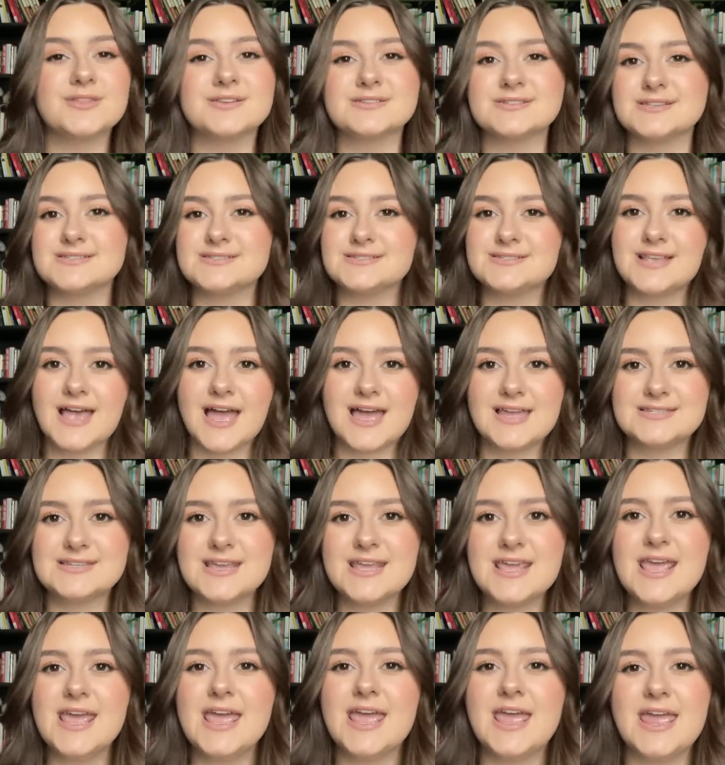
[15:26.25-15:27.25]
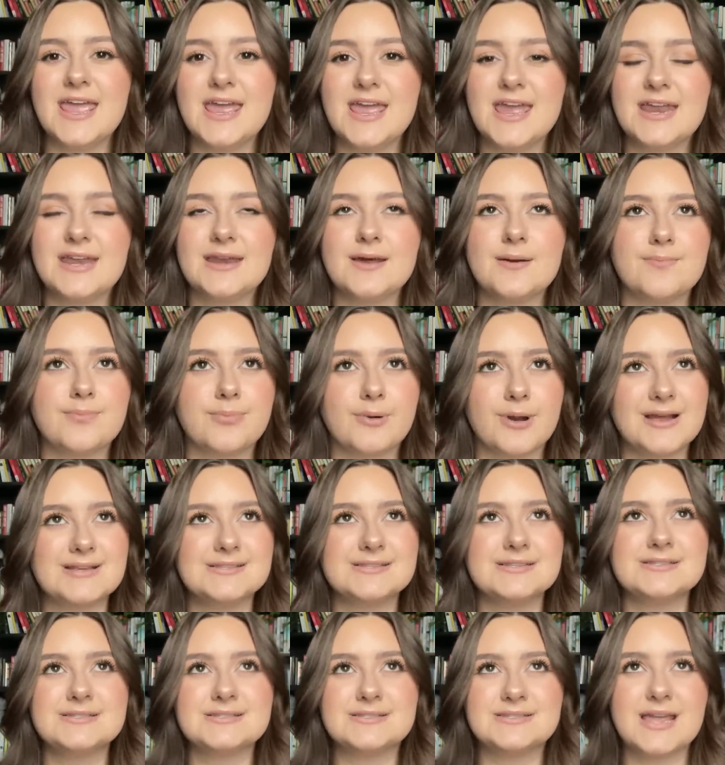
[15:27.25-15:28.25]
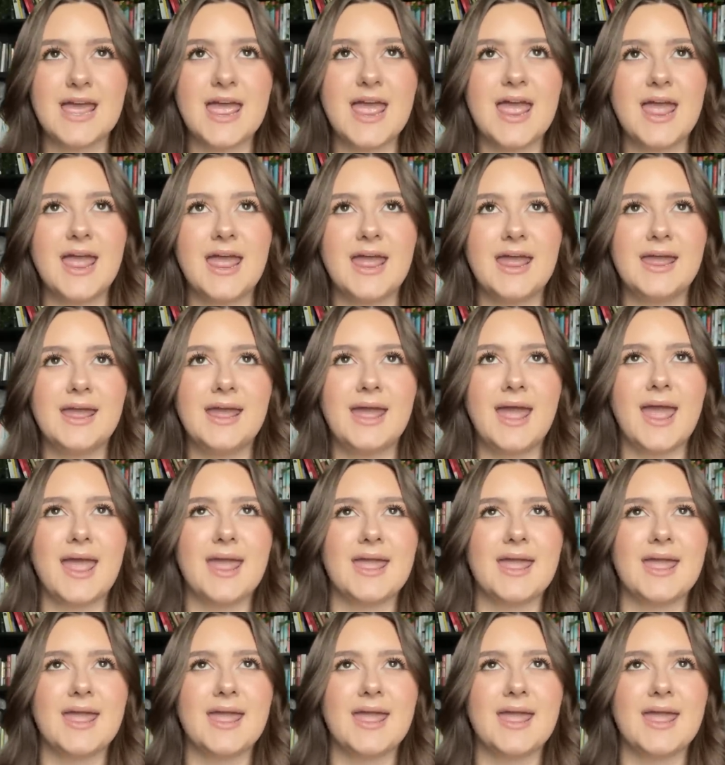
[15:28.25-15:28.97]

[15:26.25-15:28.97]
This is set in present day